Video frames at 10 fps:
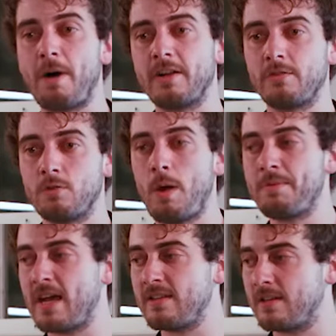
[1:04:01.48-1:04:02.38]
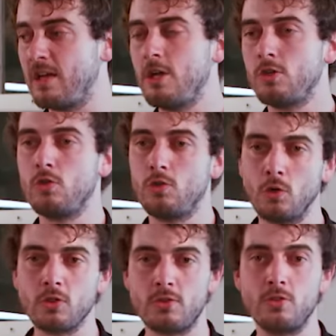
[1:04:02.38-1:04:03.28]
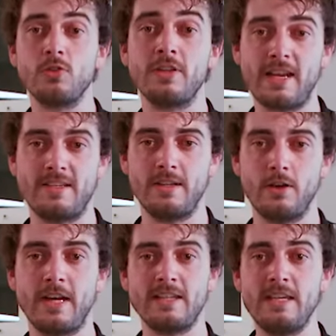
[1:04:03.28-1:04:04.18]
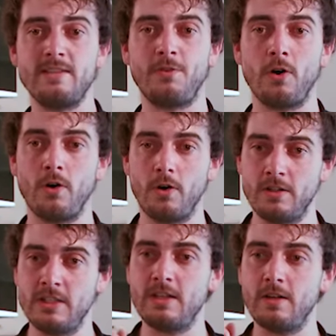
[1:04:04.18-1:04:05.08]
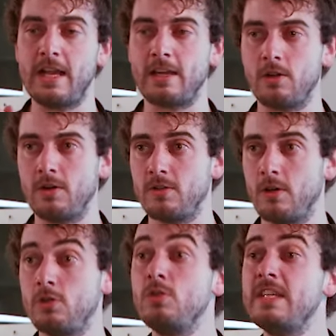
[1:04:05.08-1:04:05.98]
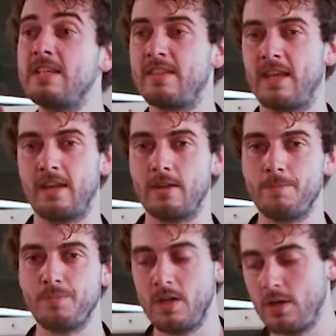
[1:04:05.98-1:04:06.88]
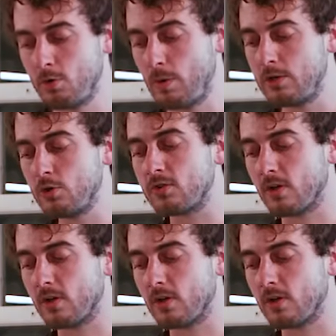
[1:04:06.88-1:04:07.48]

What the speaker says: parts of your website, you don't use an ID. An ID is for a unique thing. You will use